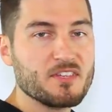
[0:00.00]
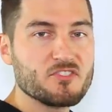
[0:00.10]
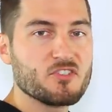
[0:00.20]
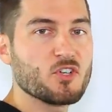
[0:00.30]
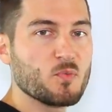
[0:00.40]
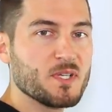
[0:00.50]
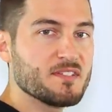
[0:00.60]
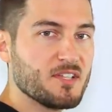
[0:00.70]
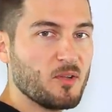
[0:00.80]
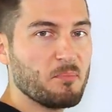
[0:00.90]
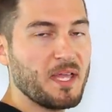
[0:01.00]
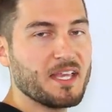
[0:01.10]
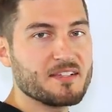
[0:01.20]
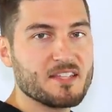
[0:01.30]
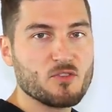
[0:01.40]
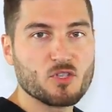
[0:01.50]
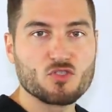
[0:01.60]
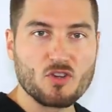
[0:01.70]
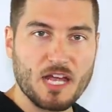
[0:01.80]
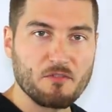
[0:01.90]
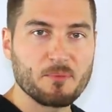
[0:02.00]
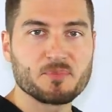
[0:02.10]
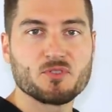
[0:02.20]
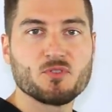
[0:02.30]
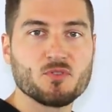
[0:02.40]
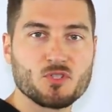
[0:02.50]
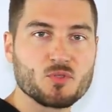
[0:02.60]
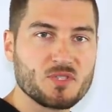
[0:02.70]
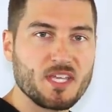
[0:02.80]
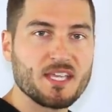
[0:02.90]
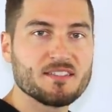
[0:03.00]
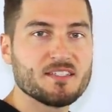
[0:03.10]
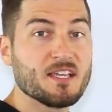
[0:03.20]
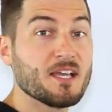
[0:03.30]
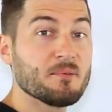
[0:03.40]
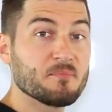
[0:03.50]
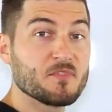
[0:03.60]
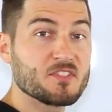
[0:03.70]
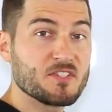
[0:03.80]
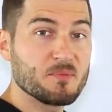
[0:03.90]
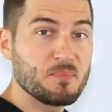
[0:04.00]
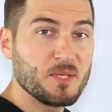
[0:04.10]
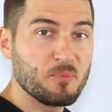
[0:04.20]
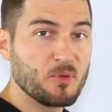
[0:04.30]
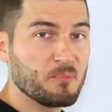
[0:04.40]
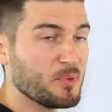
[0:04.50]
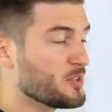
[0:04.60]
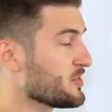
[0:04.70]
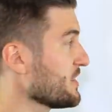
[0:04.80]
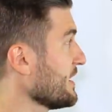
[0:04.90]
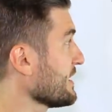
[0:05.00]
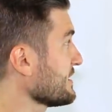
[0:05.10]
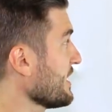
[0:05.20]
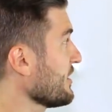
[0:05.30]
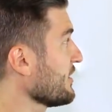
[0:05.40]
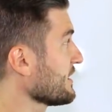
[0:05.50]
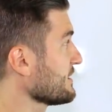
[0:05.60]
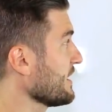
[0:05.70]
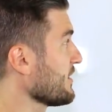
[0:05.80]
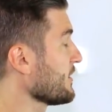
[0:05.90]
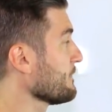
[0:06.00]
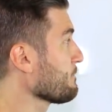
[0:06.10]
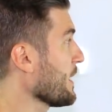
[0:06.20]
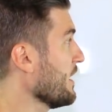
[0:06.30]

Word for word: These are your retail banks that you can drive up to, use the ATM, visit the people in person, etc., etc.